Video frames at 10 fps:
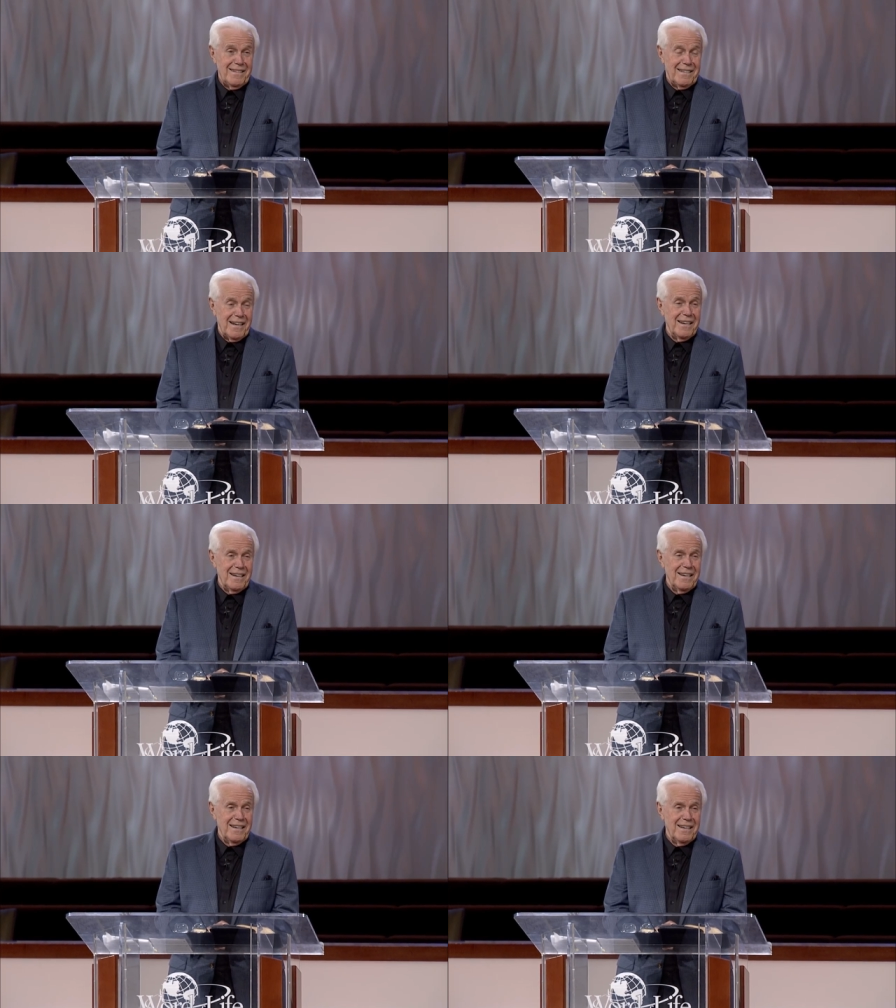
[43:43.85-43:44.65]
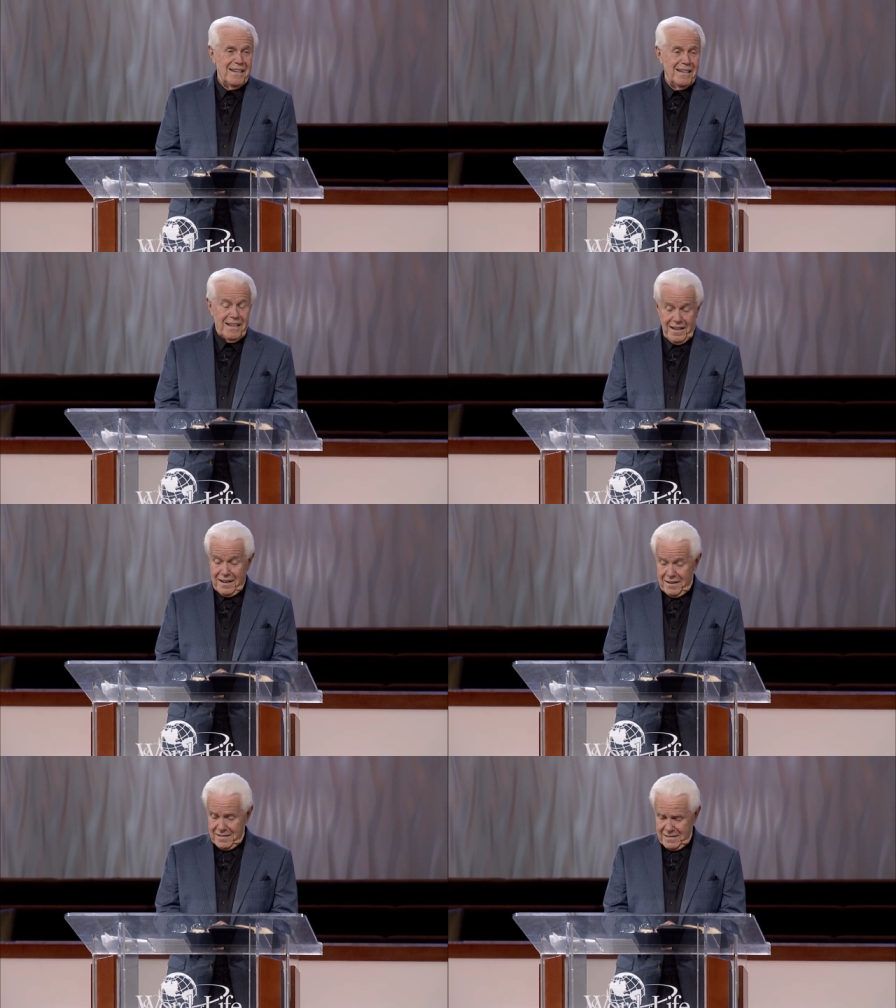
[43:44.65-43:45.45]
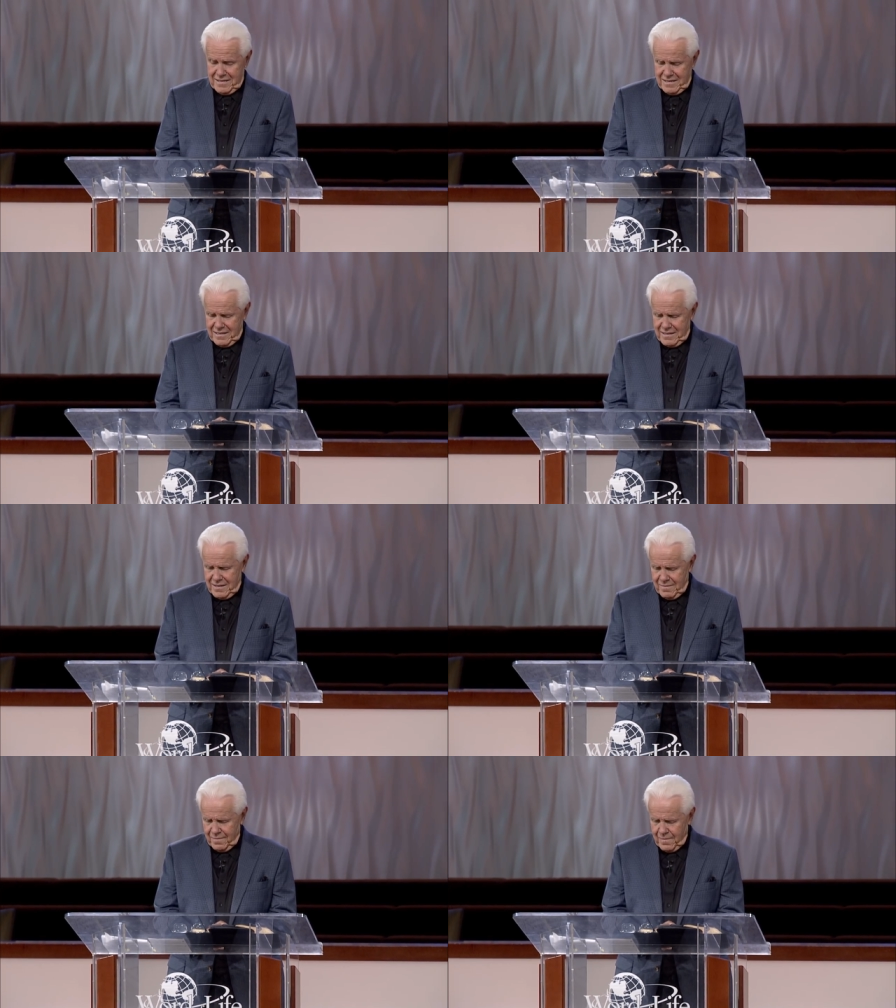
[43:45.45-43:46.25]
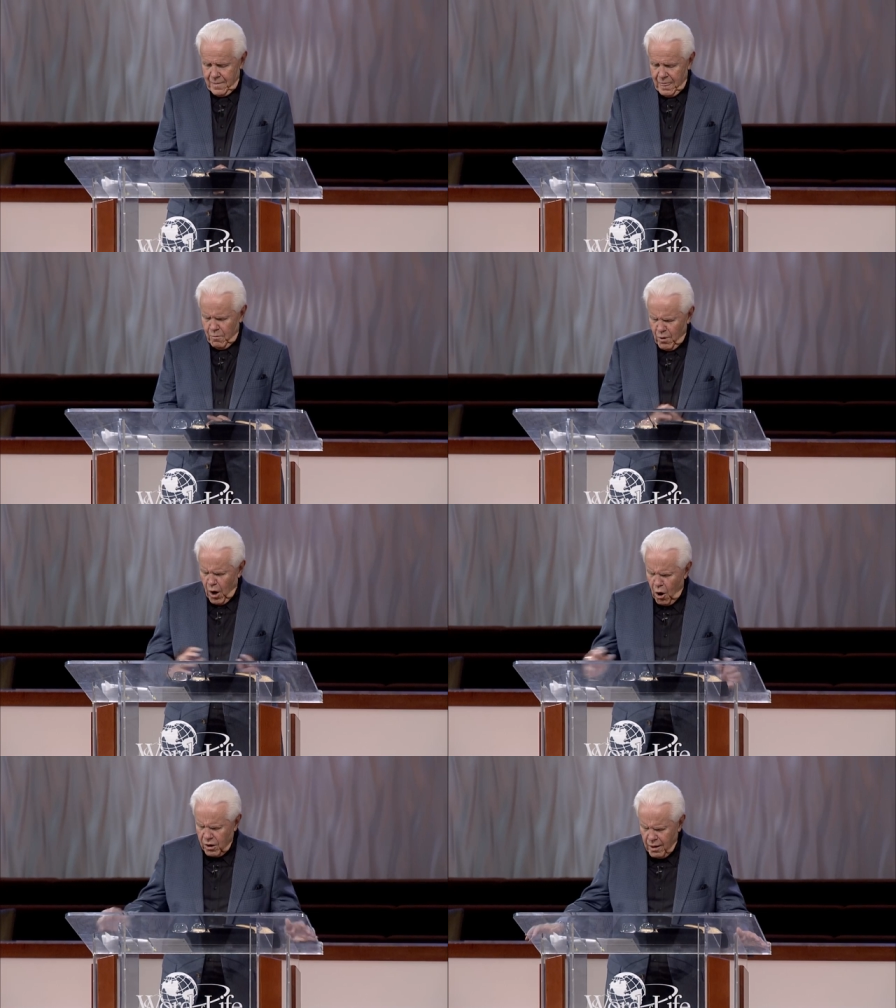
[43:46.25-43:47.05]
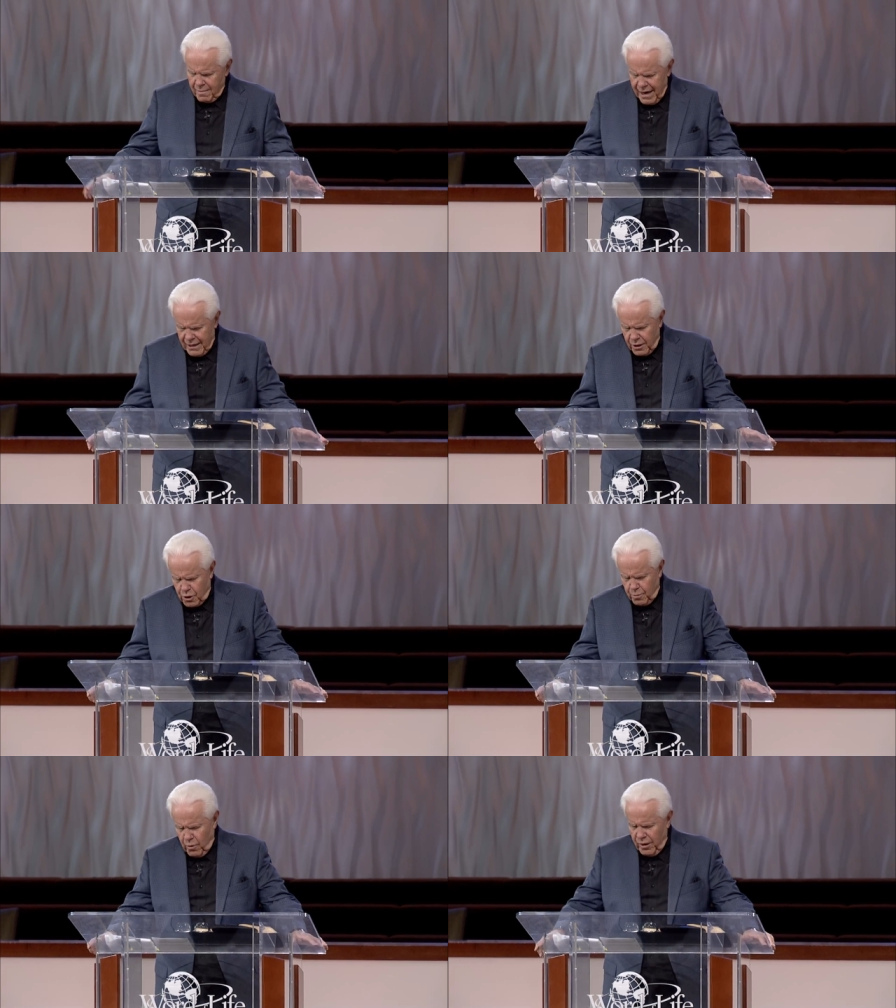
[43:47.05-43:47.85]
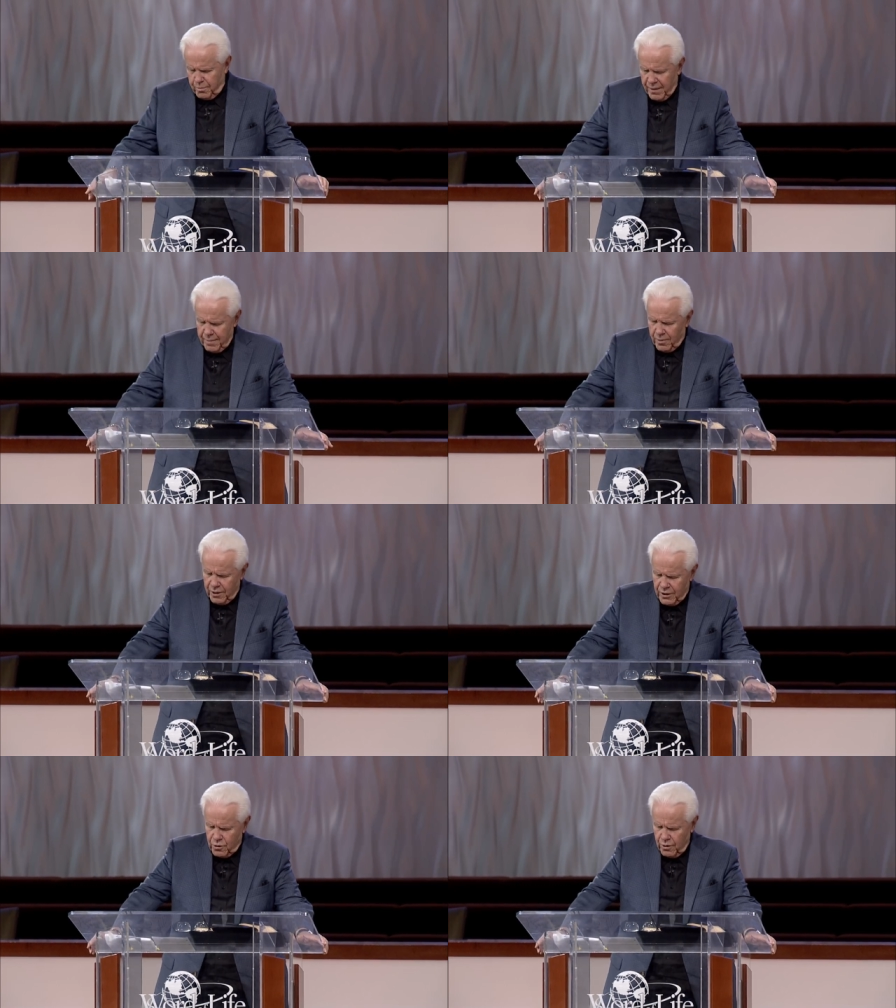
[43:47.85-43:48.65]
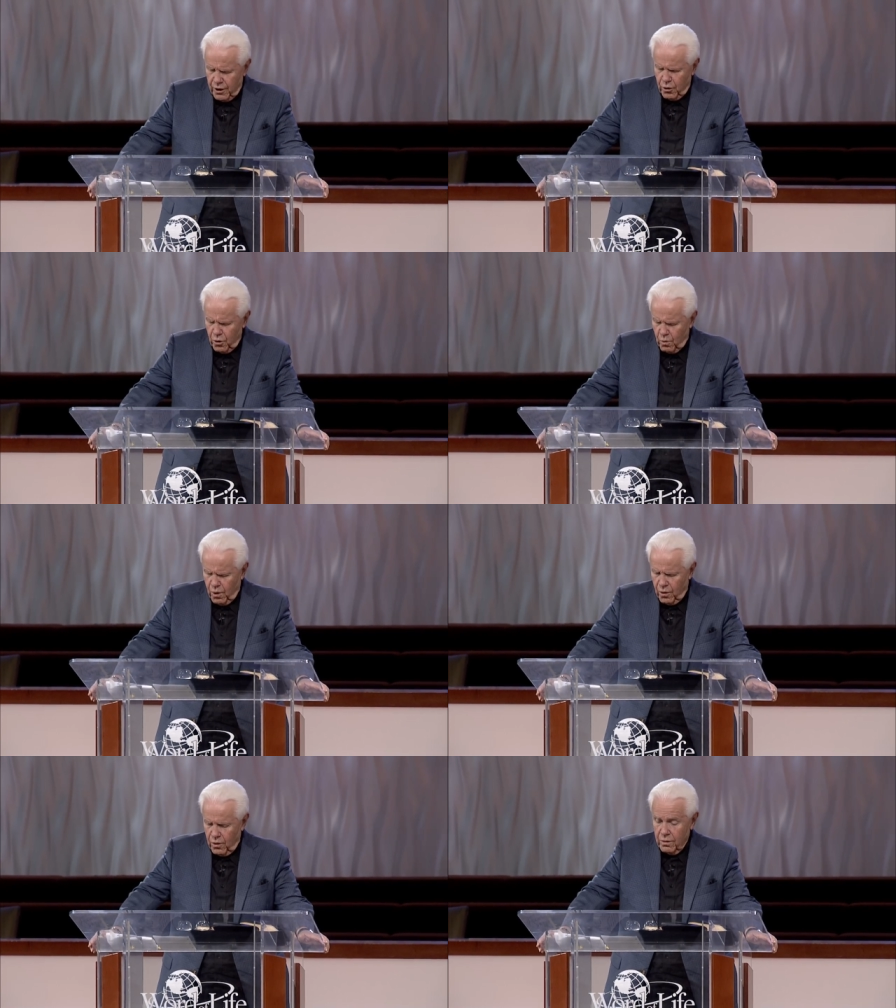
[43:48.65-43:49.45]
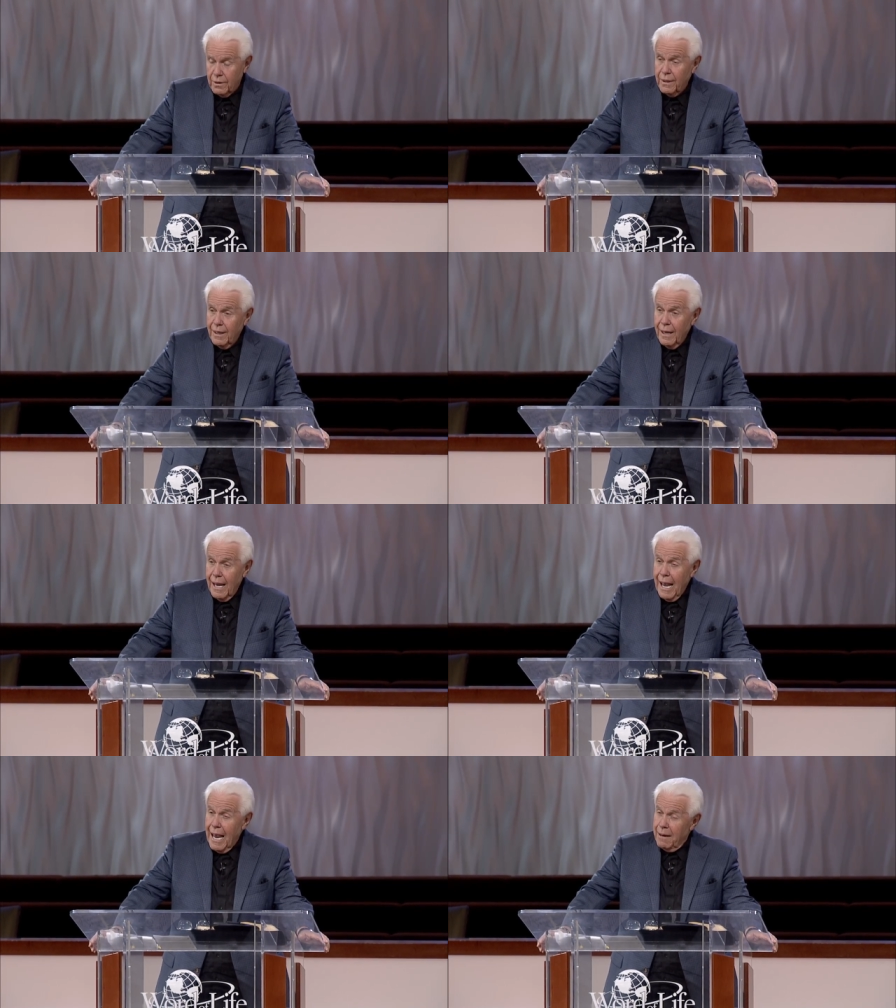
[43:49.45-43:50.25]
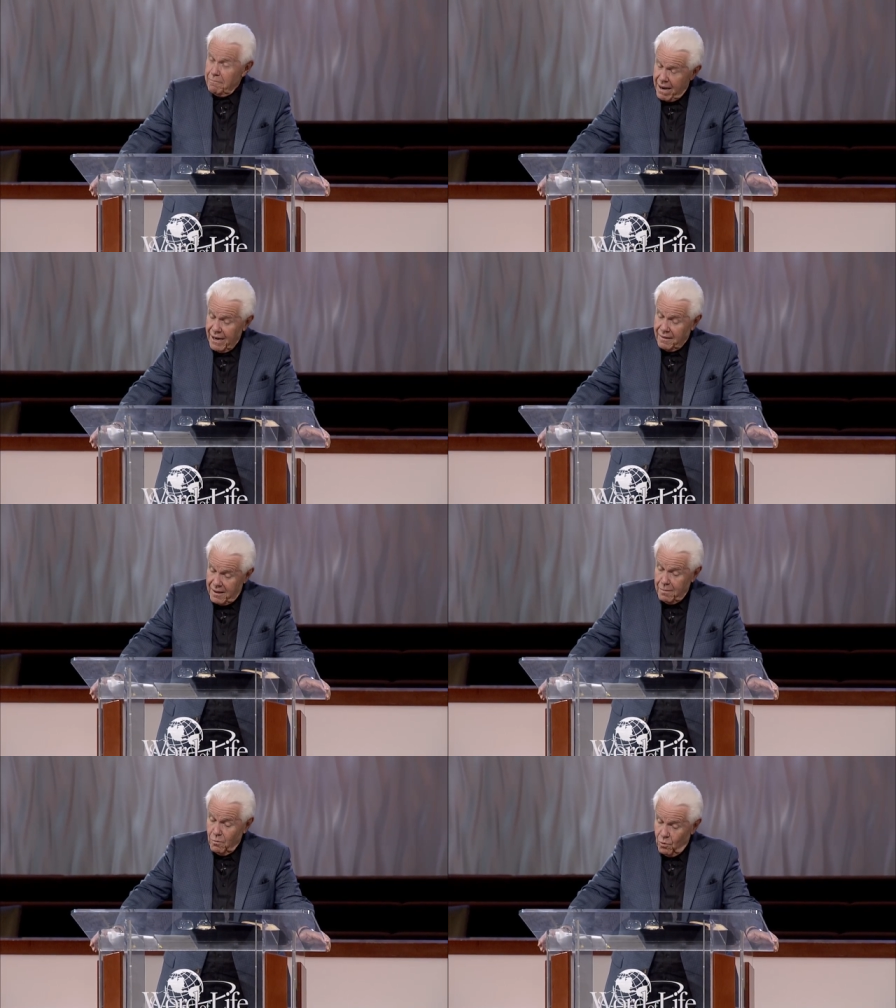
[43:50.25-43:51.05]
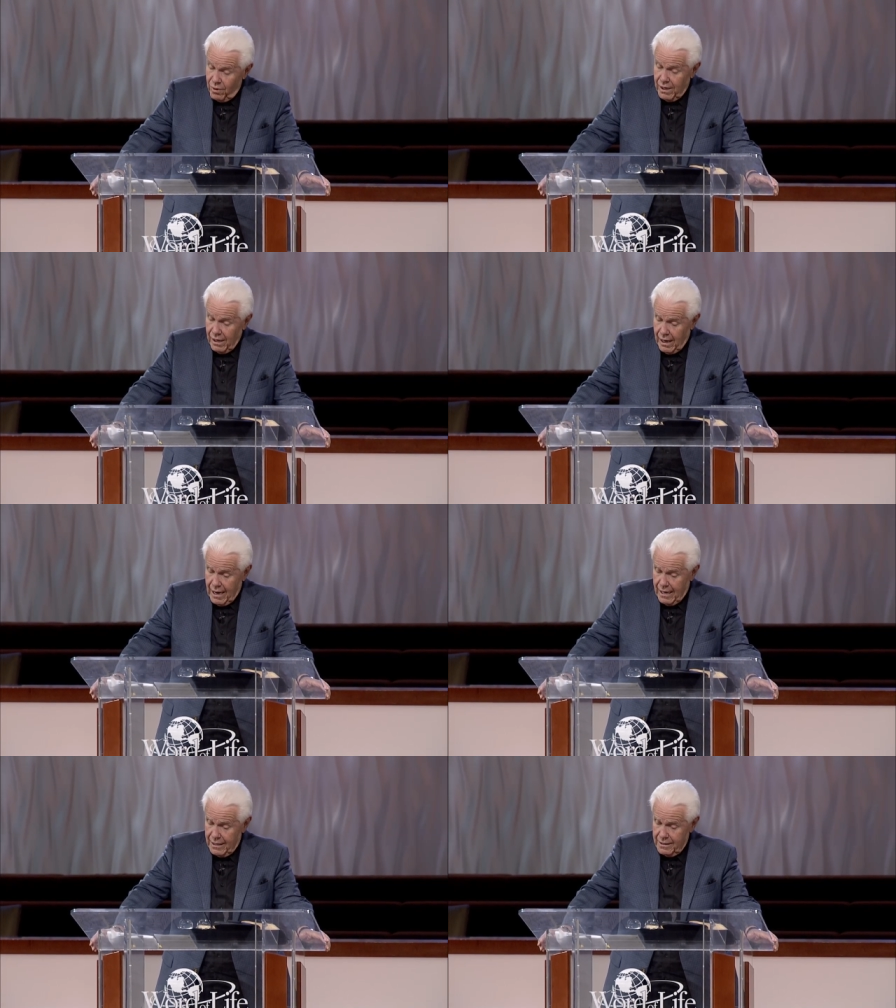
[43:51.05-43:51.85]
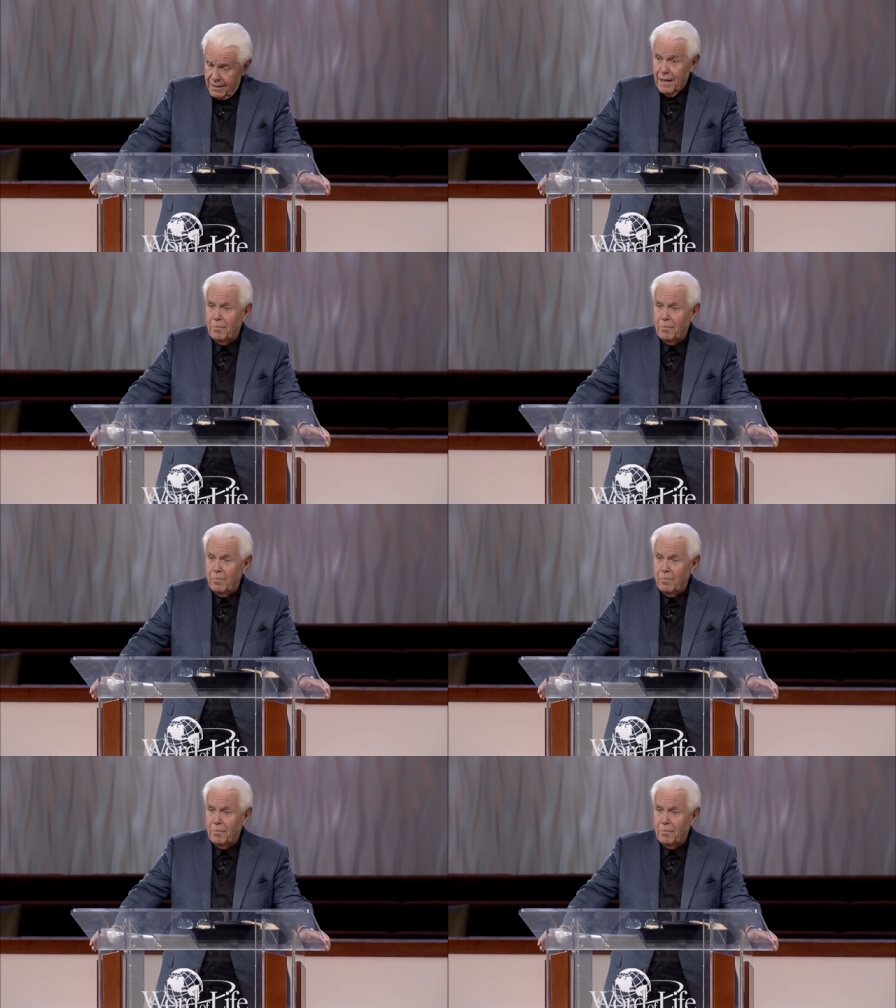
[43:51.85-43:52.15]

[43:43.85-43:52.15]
See? Yeah. We're all commanded to bring people into a new world and make them realize they